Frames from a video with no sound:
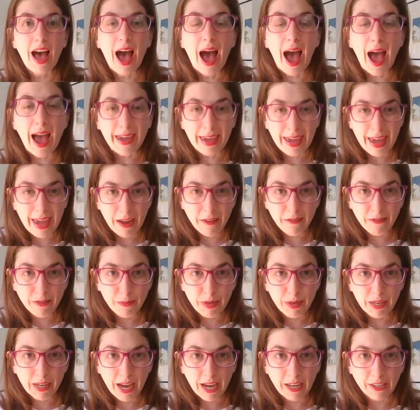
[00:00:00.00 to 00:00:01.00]
I came
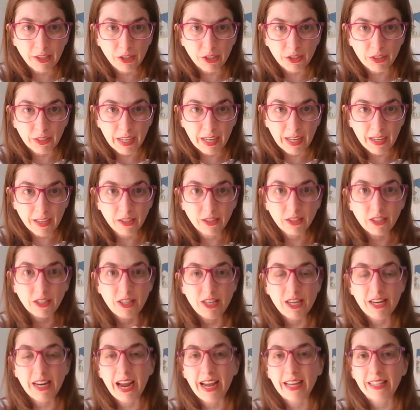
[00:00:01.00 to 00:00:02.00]
from a country to
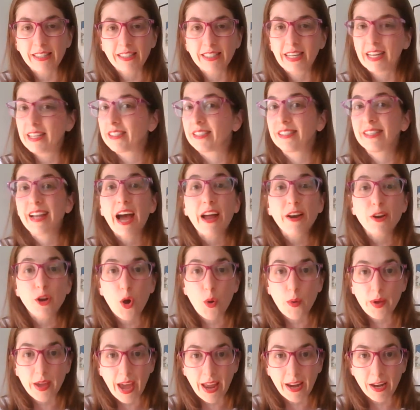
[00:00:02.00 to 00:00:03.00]
the United States not
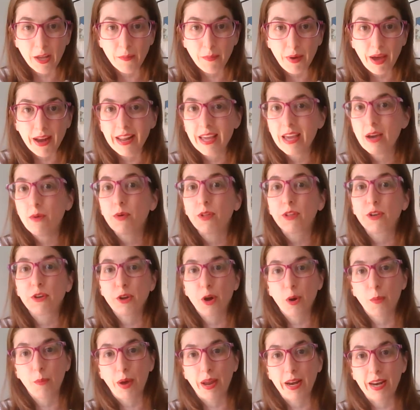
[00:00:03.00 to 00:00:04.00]
knowing anybody with
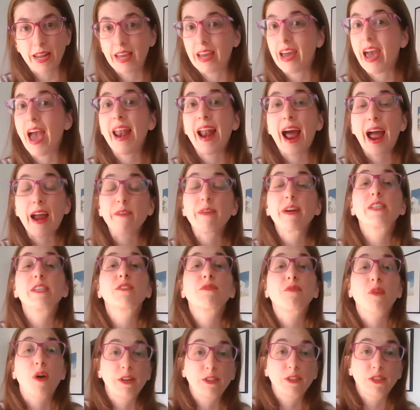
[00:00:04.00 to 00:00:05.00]
no money, and I
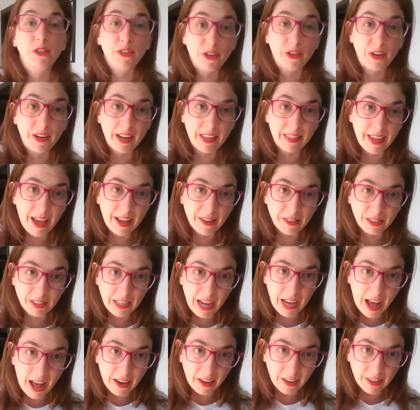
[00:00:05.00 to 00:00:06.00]
raised
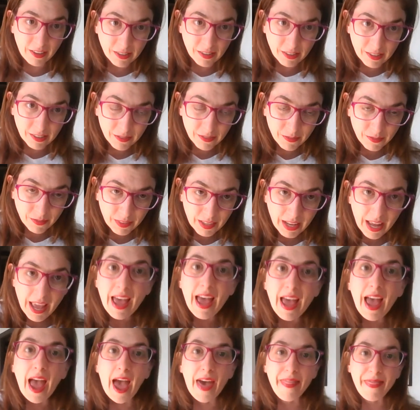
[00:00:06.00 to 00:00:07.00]
$430,000.
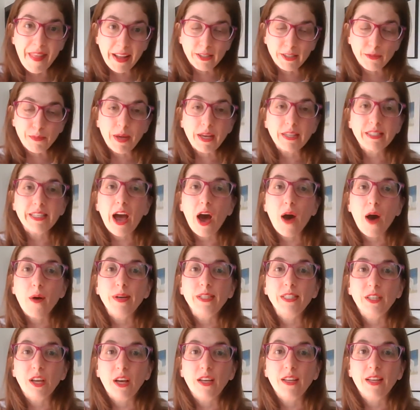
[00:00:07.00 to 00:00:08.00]
And that's because I
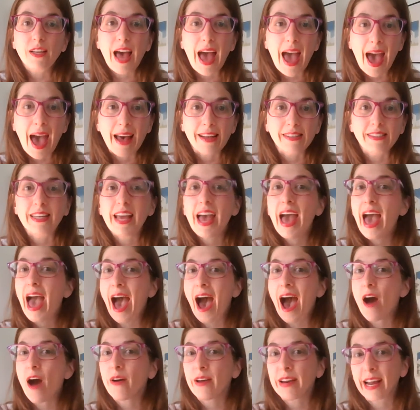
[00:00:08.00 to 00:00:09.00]
always ask,
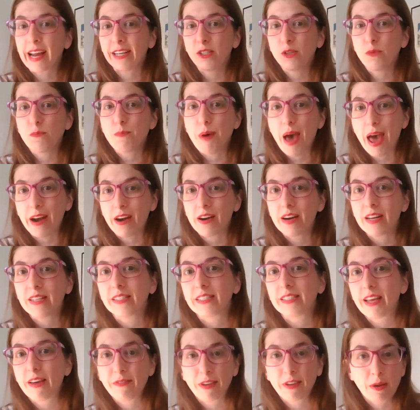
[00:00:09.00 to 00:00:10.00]
how can I do better
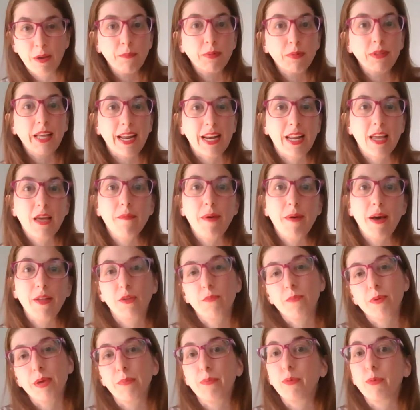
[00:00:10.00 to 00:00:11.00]
instead of complaining about
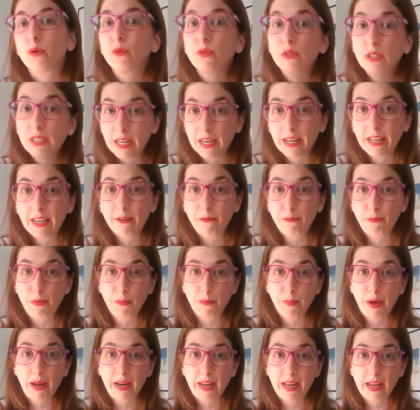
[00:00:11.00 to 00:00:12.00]
the people who didn't give me
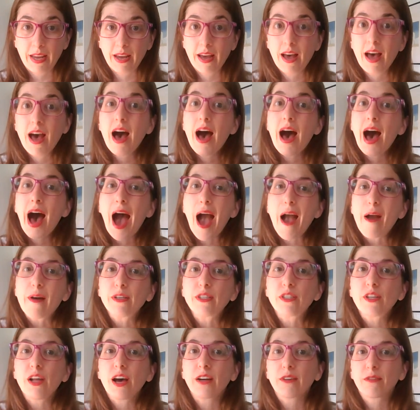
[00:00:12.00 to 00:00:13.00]
money? I
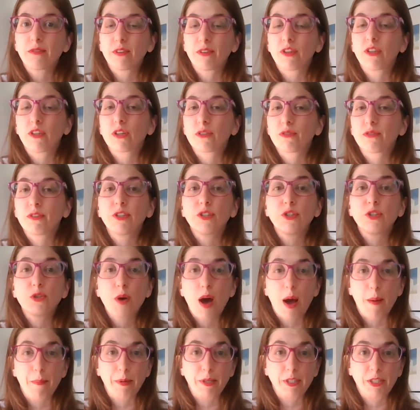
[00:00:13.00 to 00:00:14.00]
always look for new
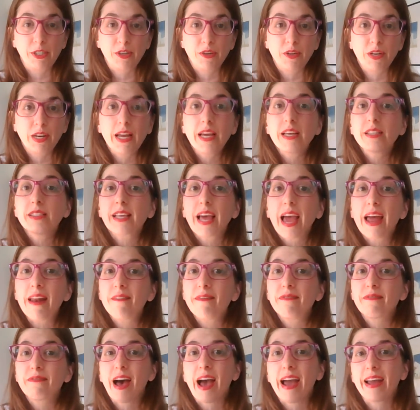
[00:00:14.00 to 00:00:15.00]
opportunities
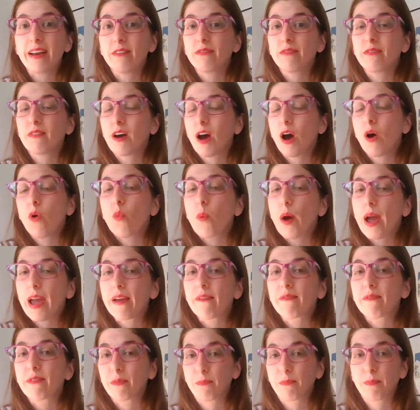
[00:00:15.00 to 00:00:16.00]
and find a
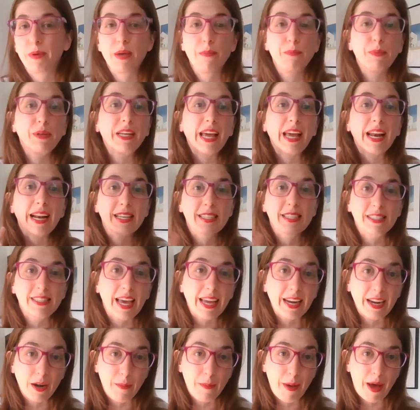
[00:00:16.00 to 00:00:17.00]
way for people to get
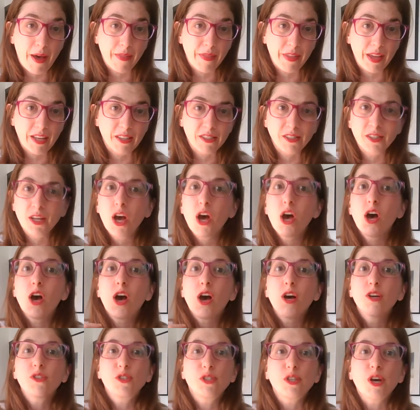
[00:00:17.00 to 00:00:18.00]
excited about this.
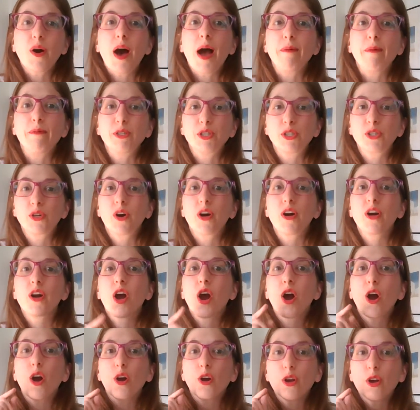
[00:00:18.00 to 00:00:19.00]
So I'm sure
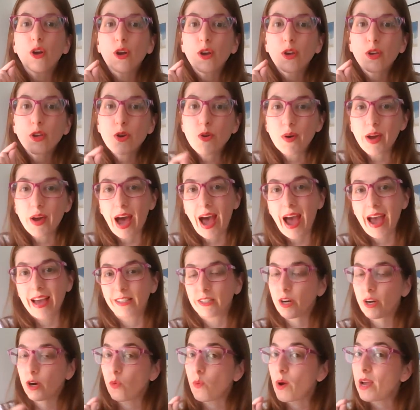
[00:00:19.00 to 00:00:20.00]
you
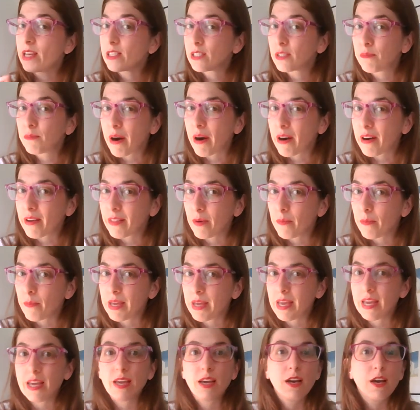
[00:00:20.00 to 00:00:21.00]
guys are way smarter than
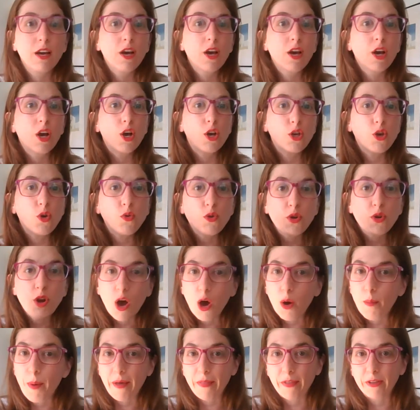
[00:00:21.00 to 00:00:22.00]
me. You
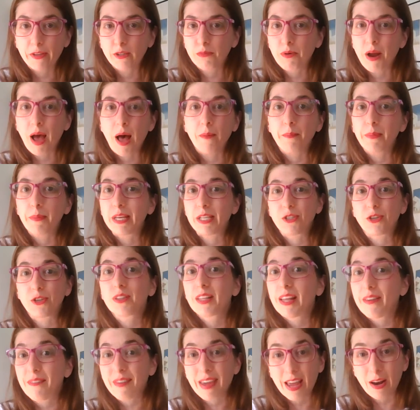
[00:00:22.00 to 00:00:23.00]
know about this problem because you're
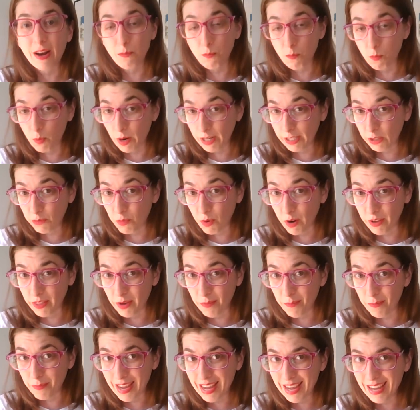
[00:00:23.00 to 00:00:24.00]
living it much more
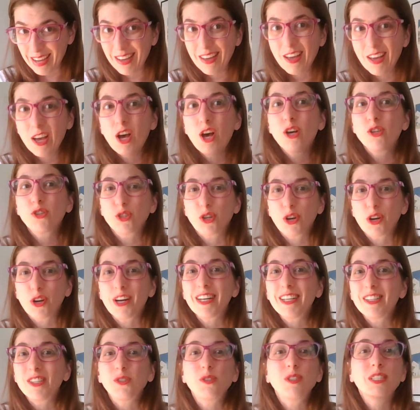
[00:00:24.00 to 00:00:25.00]
than me. So you're
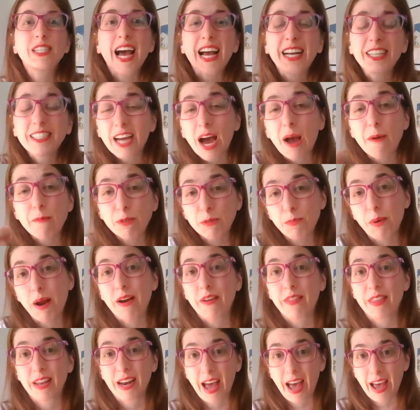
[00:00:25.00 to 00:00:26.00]
going to do 10 times
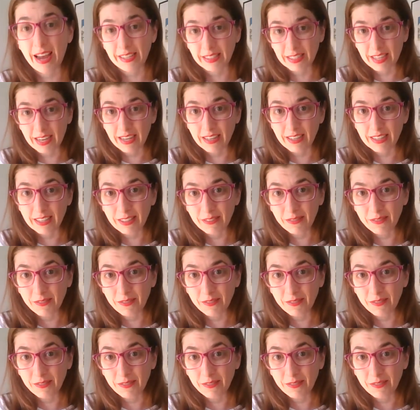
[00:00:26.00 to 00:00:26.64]
better than I did.